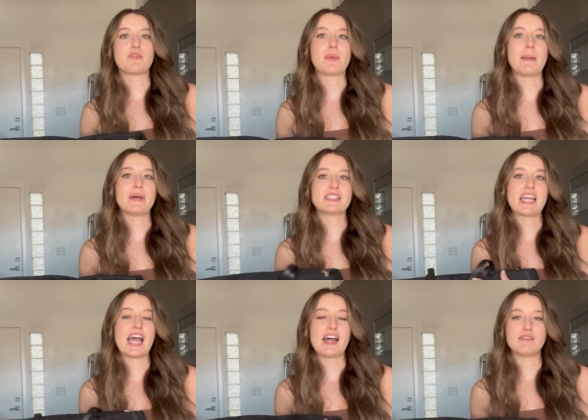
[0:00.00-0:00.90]
of my
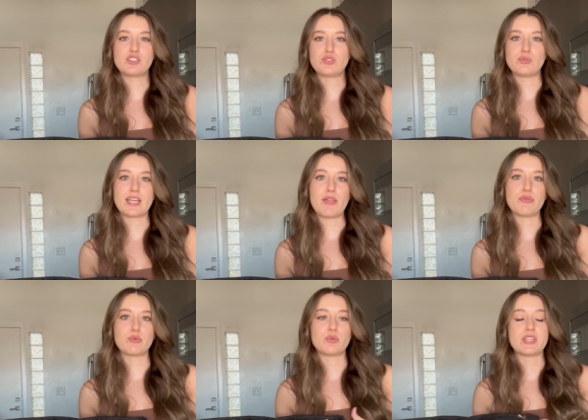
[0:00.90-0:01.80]
must-haves to
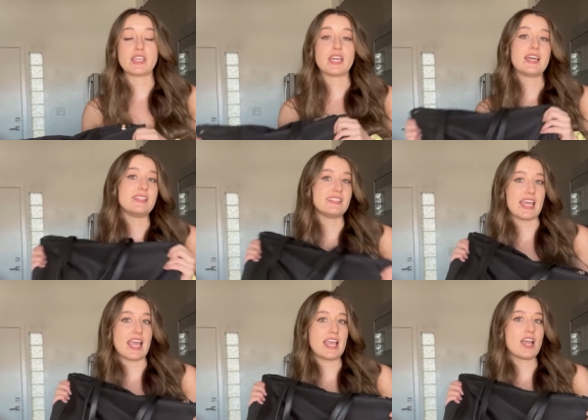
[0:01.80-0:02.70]
get through the
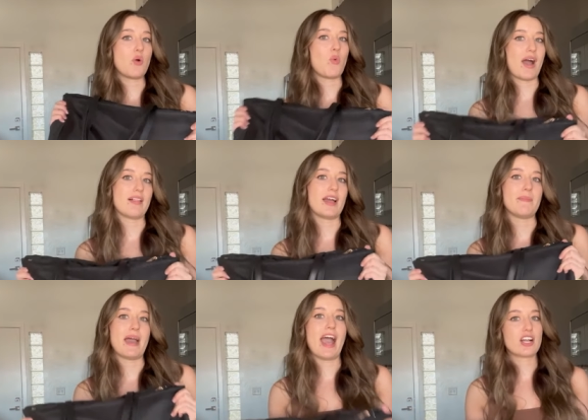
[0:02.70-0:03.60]
day while
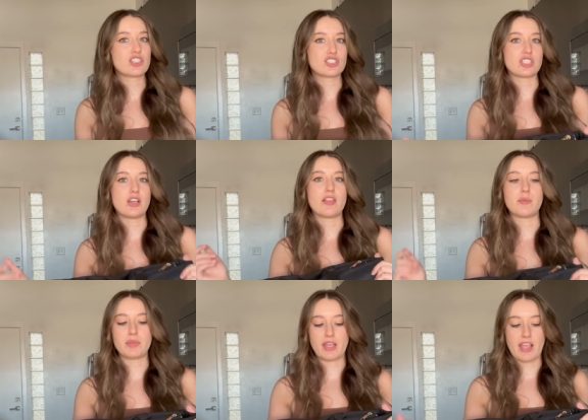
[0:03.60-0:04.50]
I'm actually on
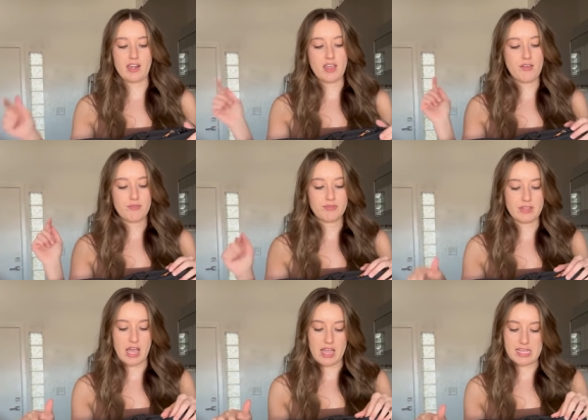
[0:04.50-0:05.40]
the plane
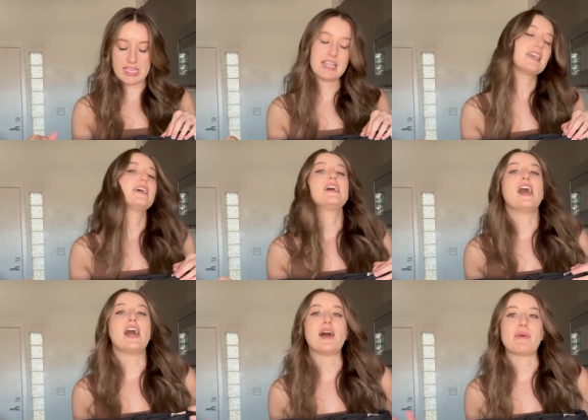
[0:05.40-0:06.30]
flying.
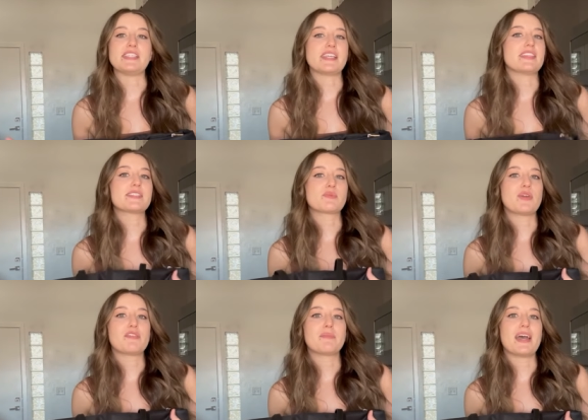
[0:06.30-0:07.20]
I take this
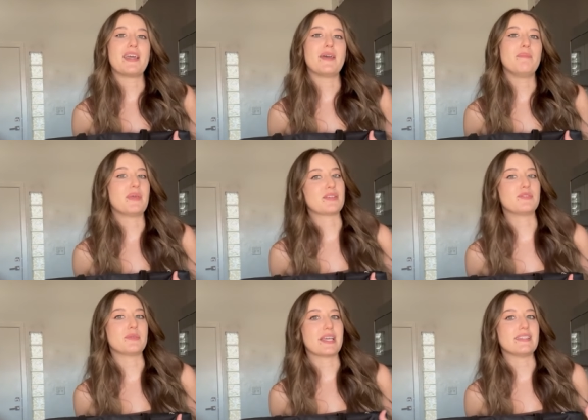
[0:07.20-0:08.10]
with my big
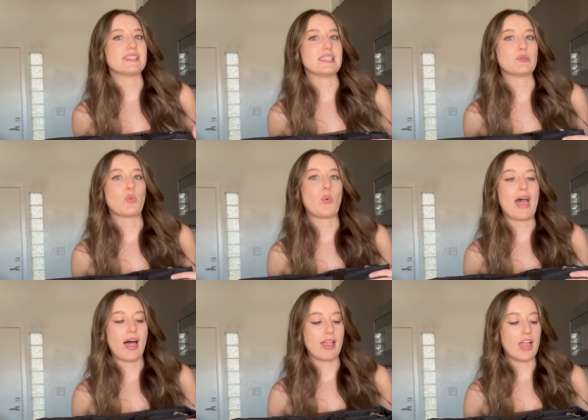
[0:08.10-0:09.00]
suitcase as
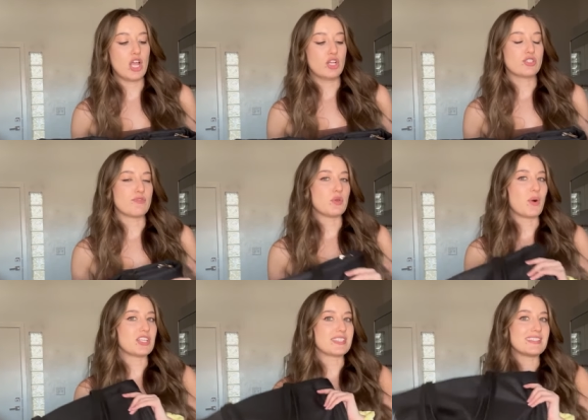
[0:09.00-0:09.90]
well. So if you
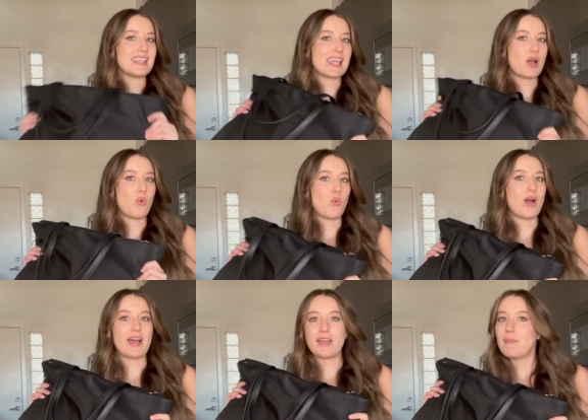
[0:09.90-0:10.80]
want to see
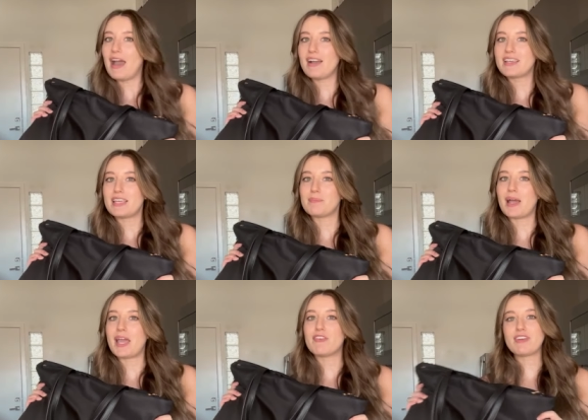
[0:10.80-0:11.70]
what I pack in
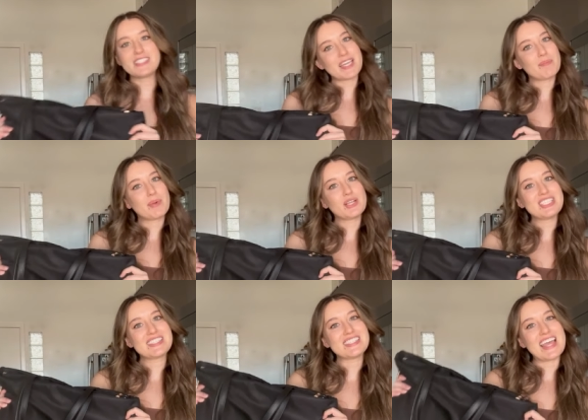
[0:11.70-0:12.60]
my flight attendant
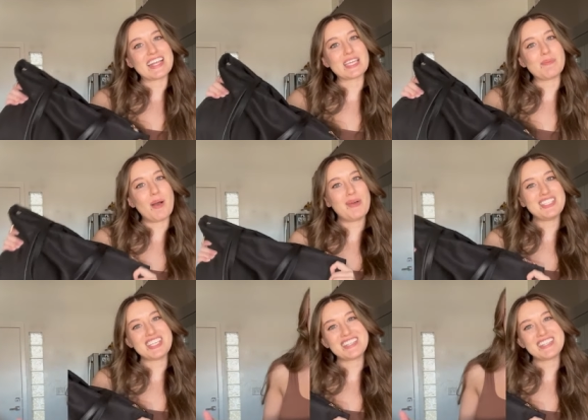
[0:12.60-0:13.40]
purse, then keep on watching.